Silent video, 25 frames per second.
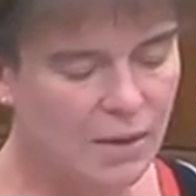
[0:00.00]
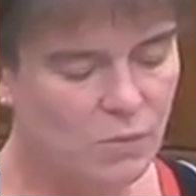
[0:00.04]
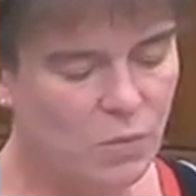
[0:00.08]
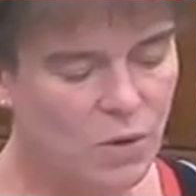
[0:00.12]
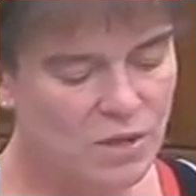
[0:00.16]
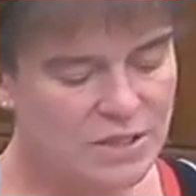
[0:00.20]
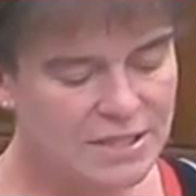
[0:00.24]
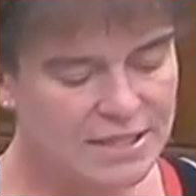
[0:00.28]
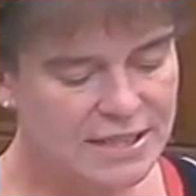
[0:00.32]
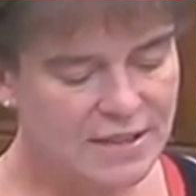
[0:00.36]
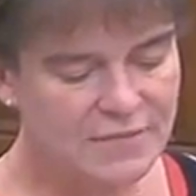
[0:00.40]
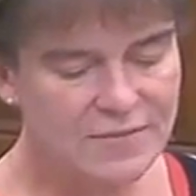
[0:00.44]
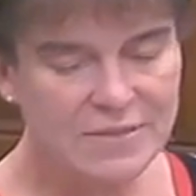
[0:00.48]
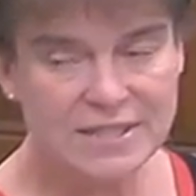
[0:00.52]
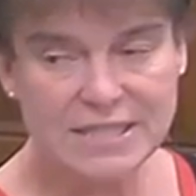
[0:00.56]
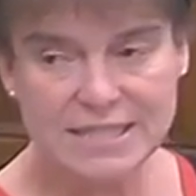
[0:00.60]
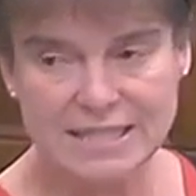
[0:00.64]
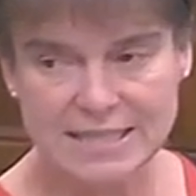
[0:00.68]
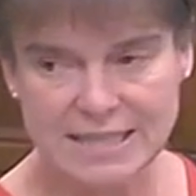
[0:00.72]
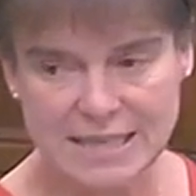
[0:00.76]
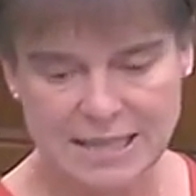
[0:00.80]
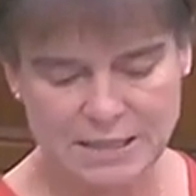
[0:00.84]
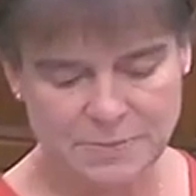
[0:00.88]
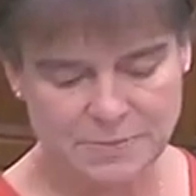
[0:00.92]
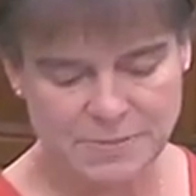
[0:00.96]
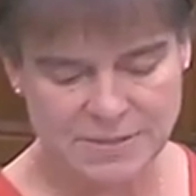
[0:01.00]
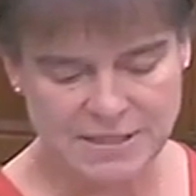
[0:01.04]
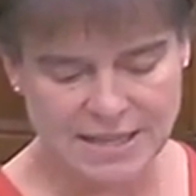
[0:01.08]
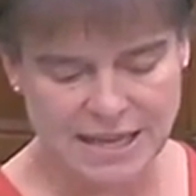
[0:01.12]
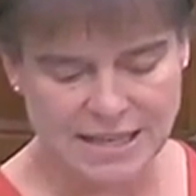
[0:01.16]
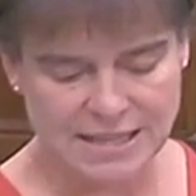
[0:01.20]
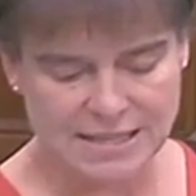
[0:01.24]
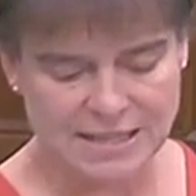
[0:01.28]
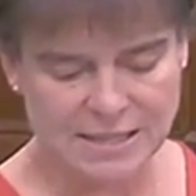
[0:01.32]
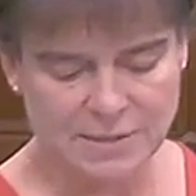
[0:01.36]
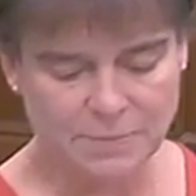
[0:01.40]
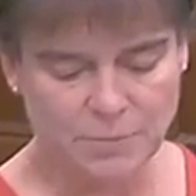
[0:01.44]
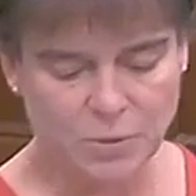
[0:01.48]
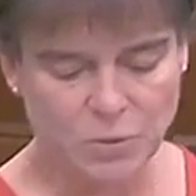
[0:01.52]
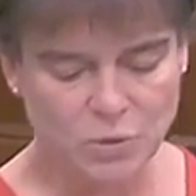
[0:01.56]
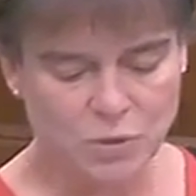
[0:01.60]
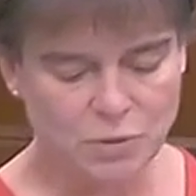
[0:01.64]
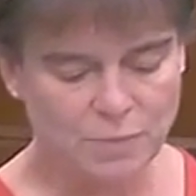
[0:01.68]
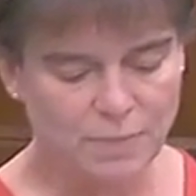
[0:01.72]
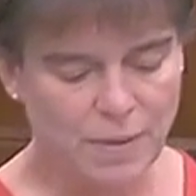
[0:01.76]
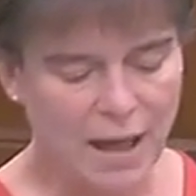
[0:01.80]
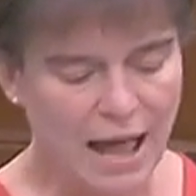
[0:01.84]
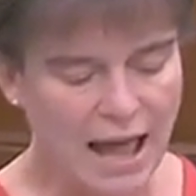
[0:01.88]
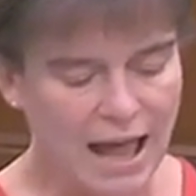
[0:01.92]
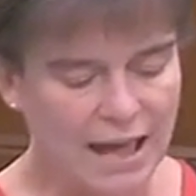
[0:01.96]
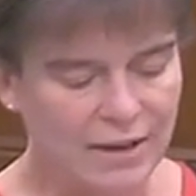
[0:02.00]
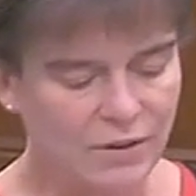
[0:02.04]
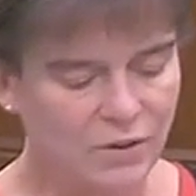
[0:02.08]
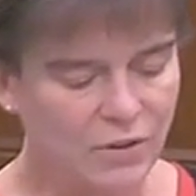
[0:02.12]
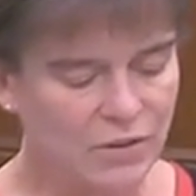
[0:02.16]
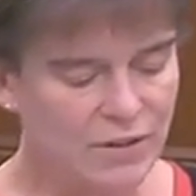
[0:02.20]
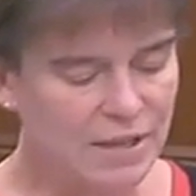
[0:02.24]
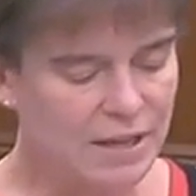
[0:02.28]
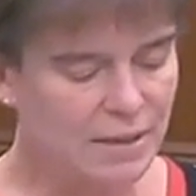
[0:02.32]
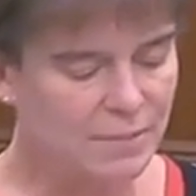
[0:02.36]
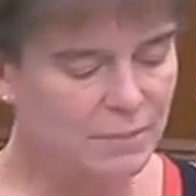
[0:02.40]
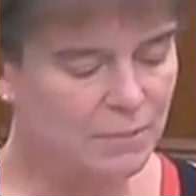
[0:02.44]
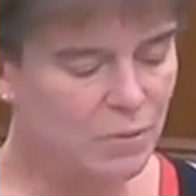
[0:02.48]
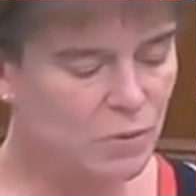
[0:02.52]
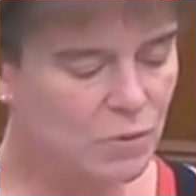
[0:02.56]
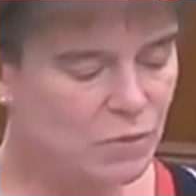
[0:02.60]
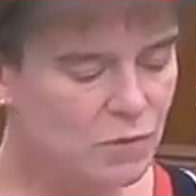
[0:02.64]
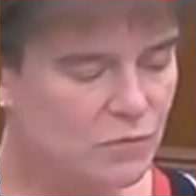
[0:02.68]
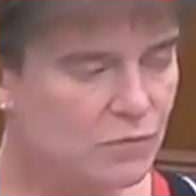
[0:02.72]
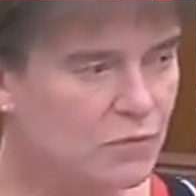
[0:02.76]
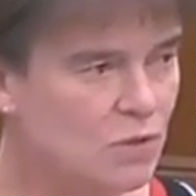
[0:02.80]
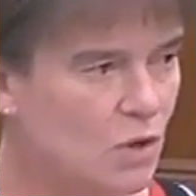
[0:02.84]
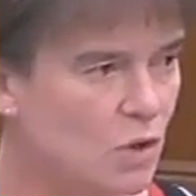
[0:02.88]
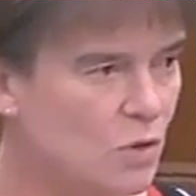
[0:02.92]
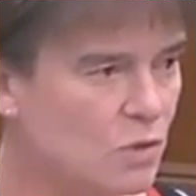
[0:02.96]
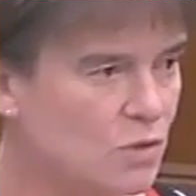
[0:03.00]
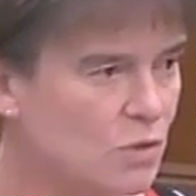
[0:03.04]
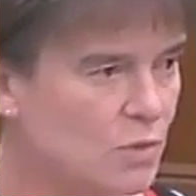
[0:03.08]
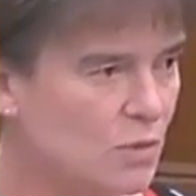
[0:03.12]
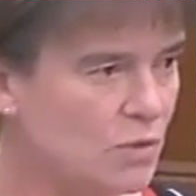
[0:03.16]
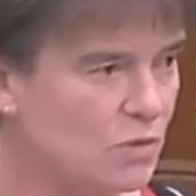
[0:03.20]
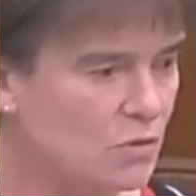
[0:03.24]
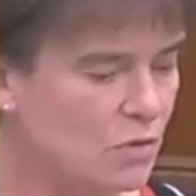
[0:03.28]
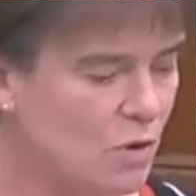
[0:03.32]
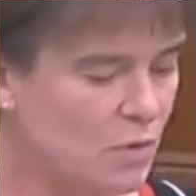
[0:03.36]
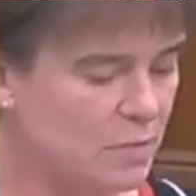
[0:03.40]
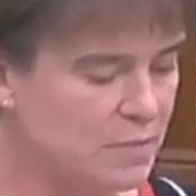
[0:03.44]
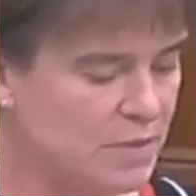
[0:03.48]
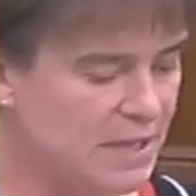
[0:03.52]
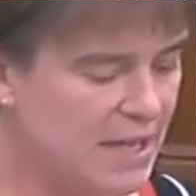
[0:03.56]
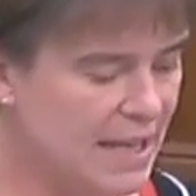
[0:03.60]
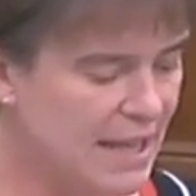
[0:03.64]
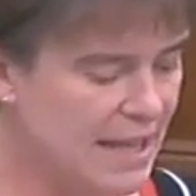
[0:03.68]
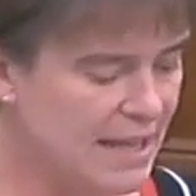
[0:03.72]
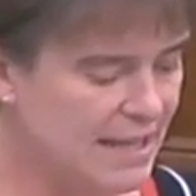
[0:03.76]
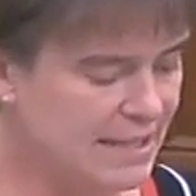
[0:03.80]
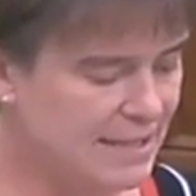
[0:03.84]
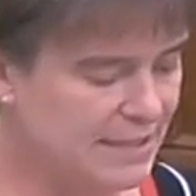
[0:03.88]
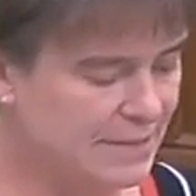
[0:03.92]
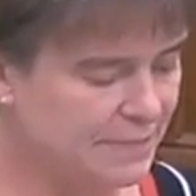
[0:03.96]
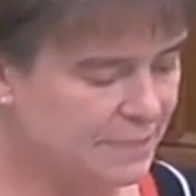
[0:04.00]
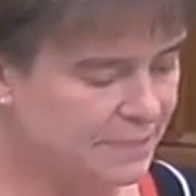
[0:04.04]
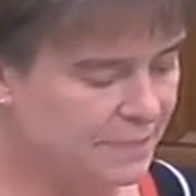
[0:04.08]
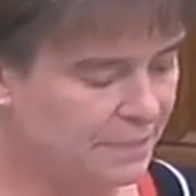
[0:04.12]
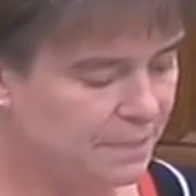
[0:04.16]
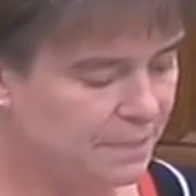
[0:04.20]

while 76% support a ban on the import of dogs with cropped ears.